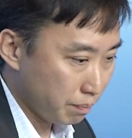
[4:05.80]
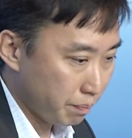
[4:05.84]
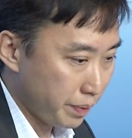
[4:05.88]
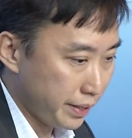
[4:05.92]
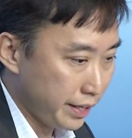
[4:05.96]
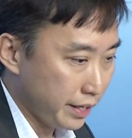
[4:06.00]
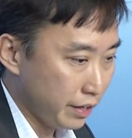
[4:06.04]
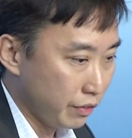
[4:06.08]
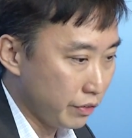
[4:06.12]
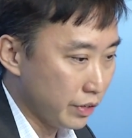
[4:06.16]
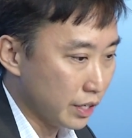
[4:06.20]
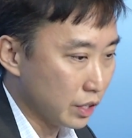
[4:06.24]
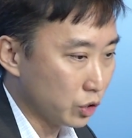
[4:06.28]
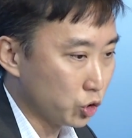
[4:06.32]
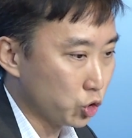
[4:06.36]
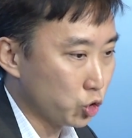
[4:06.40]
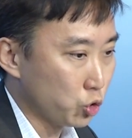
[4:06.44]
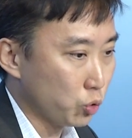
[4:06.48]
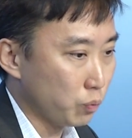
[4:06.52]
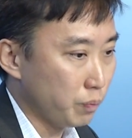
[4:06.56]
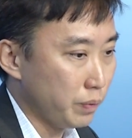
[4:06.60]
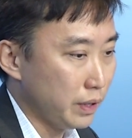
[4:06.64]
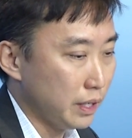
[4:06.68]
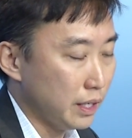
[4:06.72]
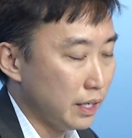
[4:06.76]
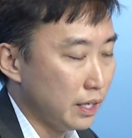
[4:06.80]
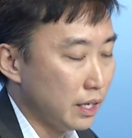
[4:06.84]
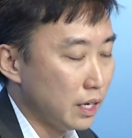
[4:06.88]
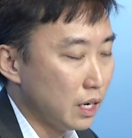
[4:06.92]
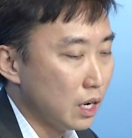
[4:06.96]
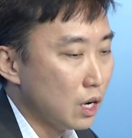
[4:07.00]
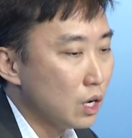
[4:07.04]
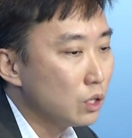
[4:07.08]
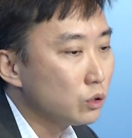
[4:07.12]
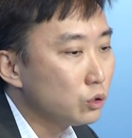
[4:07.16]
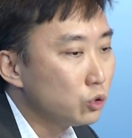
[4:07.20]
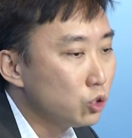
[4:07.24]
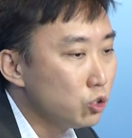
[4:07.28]
period to be
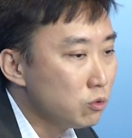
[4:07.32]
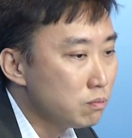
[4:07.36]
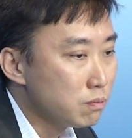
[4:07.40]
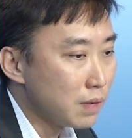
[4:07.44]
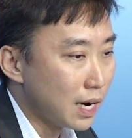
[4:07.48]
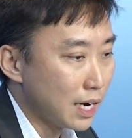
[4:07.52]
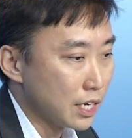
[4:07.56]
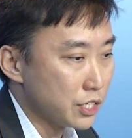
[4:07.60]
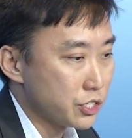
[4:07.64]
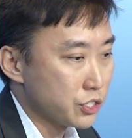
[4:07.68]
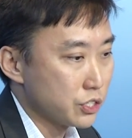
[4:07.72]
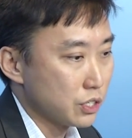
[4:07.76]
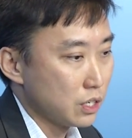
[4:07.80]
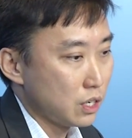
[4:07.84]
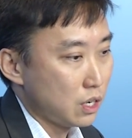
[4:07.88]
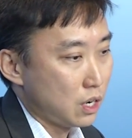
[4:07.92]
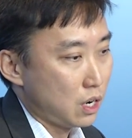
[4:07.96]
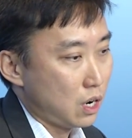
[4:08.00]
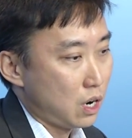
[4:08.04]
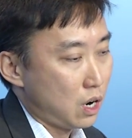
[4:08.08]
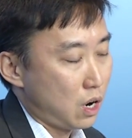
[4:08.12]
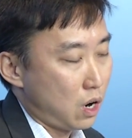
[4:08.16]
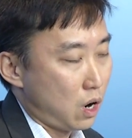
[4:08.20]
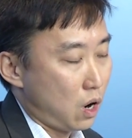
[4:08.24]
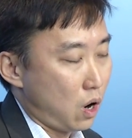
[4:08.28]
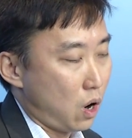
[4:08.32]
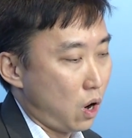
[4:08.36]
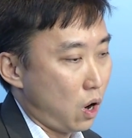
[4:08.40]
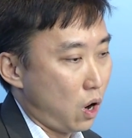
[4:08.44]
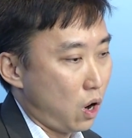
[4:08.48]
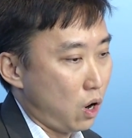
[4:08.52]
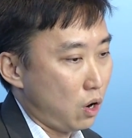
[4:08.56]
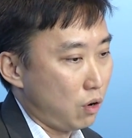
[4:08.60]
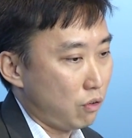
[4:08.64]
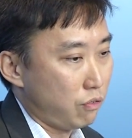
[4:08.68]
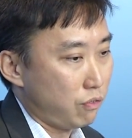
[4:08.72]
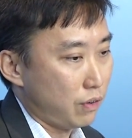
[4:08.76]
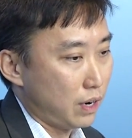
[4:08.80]
too much
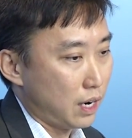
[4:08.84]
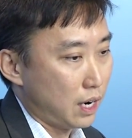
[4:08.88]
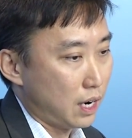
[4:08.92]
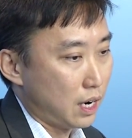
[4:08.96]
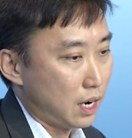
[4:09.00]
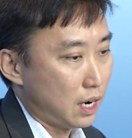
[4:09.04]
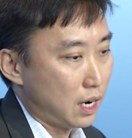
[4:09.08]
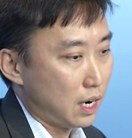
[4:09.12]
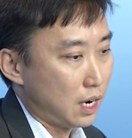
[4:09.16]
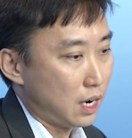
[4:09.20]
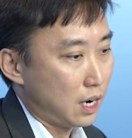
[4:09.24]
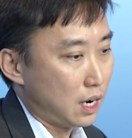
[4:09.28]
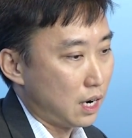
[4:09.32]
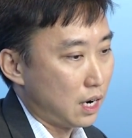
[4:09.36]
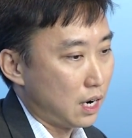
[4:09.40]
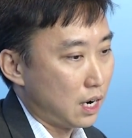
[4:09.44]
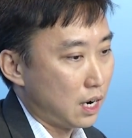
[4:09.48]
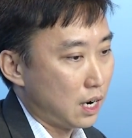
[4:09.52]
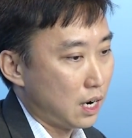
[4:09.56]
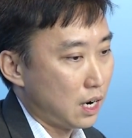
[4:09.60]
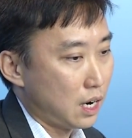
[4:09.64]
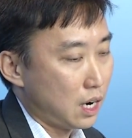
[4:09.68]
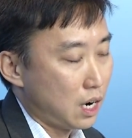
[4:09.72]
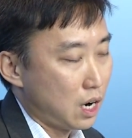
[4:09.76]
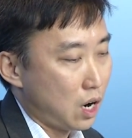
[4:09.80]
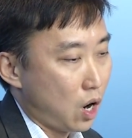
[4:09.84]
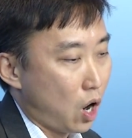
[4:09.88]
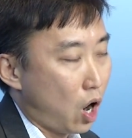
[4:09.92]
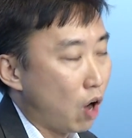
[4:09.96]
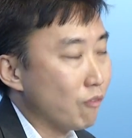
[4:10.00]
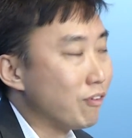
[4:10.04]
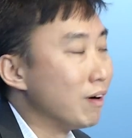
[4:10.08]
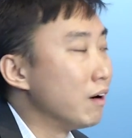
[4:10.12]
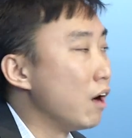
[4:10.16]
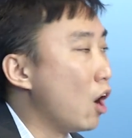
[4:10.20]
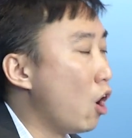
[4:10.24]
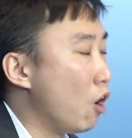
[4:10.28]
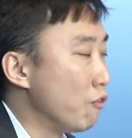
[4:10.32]
of
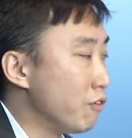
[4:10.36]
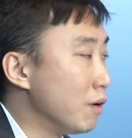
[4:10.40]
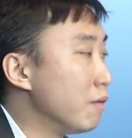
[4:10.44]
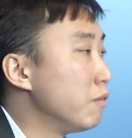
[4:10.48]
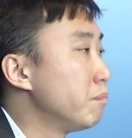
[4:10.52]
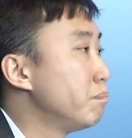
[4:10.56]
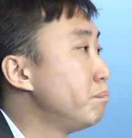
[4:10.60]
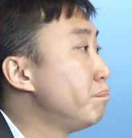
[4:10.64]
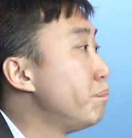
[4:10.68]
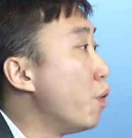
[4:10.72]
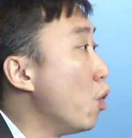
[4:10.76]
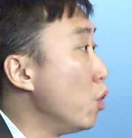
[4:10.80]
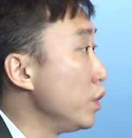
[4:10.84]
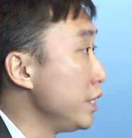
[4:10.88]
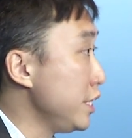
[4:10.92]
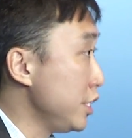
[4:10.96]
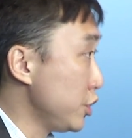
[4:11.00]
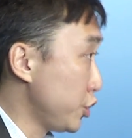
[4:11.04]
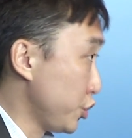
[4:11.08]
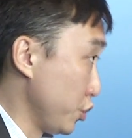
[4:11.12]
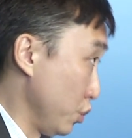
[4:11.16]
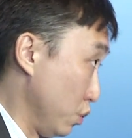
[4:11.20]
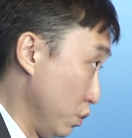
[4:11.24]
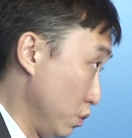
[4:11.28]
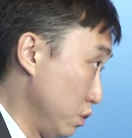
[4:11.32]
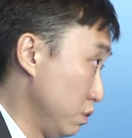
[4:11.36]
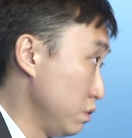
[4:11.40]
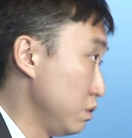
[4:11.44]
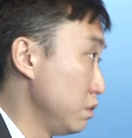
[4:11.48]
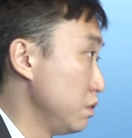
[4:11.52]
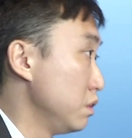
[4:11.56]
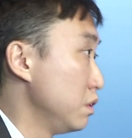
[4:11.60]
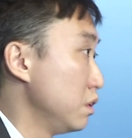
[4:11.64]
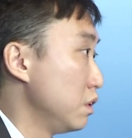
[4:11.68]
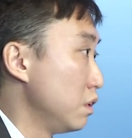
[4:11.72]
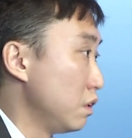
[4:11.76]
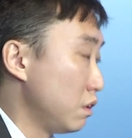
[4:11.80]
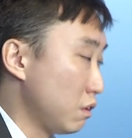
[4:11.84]
a pony show,
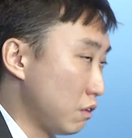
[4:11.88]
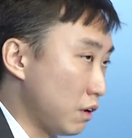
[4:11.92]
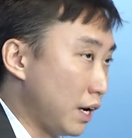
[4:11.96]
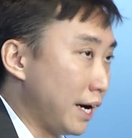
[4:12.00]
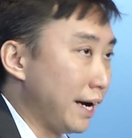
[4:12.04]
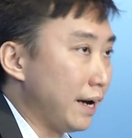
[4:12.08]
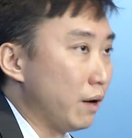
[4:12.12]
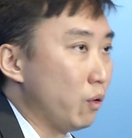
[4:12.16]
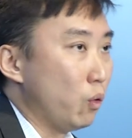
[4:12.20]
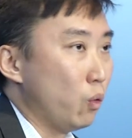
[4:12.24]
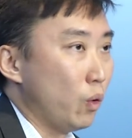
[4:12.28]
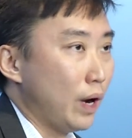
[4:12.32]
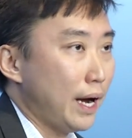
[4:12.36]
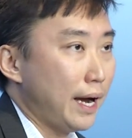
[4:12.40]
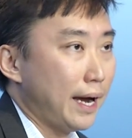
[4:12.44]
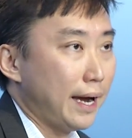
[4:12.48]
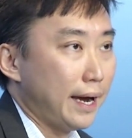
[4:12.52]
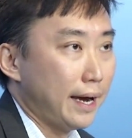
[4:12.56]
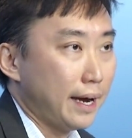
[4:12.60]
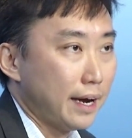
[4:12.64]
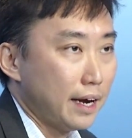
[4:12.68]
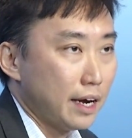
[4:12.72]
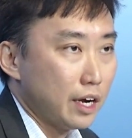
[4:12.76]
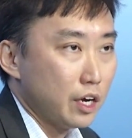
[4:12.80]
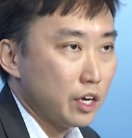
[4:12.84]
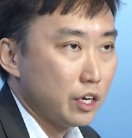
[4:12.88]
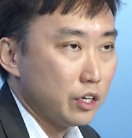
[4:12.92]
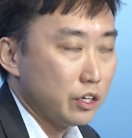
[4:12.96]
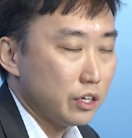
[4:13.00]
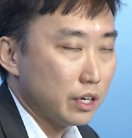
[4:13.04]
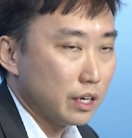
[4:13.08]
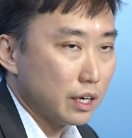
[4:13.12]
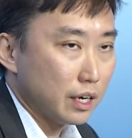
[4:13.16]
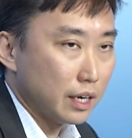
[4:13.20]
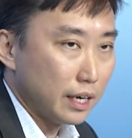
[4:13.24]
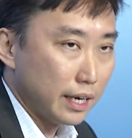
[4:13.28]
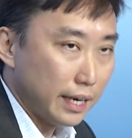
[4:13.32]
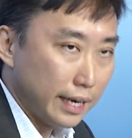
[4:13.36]
right? Where
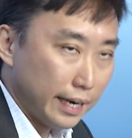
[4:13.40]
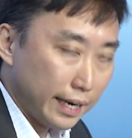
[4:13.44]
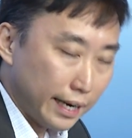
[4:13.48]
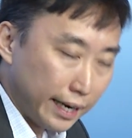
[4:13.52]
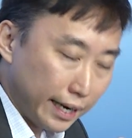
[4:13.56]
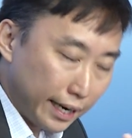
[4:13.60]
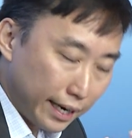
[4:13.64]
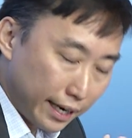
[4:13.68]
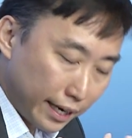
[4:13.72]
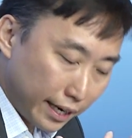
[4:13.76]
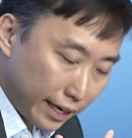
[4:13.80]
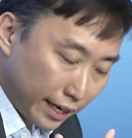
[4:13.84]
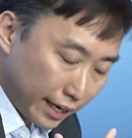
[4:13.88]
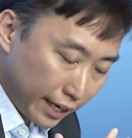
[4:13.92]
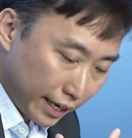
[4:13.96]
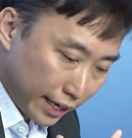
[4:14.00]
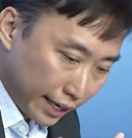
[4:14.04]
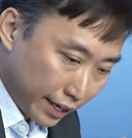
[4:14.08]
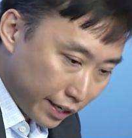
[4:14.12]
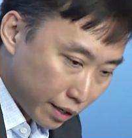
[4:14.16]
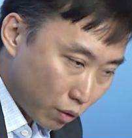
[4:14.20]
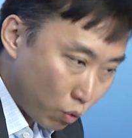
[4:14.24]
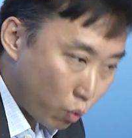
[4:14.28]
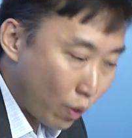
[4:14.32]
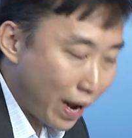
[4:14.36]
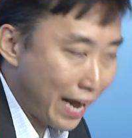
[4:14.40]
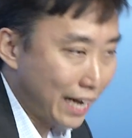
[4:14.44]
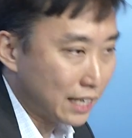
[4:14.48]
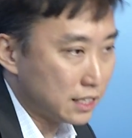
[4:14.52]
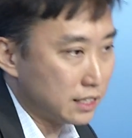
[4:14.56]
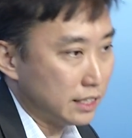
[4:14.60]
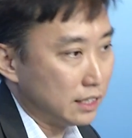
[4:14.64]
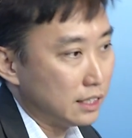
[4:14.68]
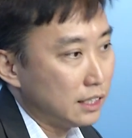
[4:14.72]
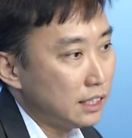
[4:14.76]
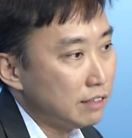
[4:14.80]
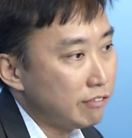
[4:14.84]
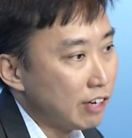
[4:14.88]
in the West,
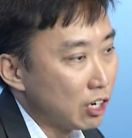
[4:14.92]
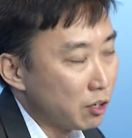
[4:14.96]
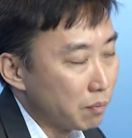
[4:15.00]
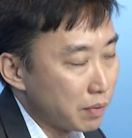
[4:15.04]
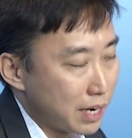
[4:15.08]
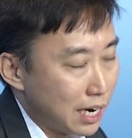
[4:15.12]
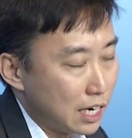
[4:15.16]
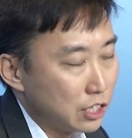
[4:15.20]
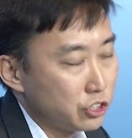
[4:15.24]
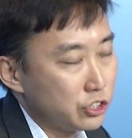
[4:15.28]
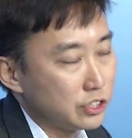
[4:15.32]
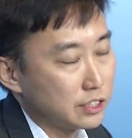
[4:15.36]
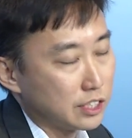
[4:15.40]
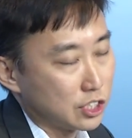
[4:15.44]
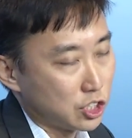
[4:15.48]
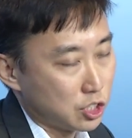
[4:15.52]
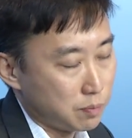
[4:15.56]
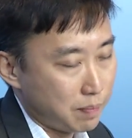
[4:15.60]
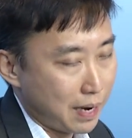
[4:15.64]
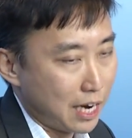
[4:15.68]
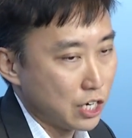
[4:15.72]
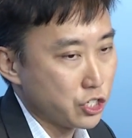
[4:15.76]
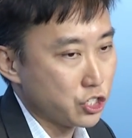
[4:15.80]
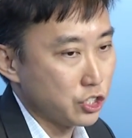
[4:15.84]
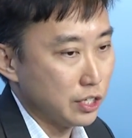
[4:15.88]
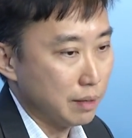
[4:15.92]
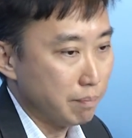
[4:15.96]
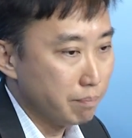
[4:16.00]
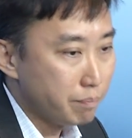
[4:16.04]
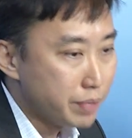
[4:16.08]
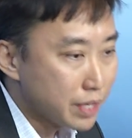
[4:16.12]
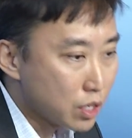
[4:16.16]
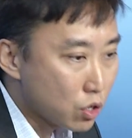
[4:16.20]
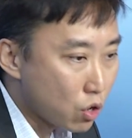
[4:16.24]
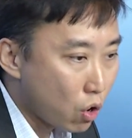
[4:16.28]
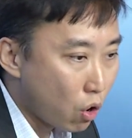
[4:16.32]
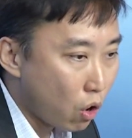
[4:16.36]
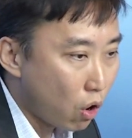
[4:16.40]
in the developed countries especially,
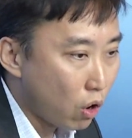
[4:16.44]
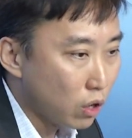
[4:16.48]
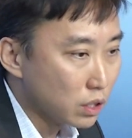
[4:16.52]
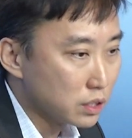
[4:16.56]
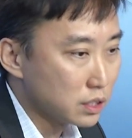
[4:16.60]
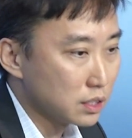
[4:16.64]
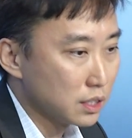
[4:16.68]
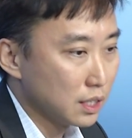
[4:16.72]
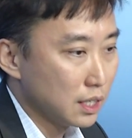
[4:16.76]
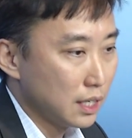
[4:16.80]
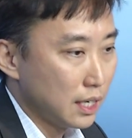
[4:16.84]
because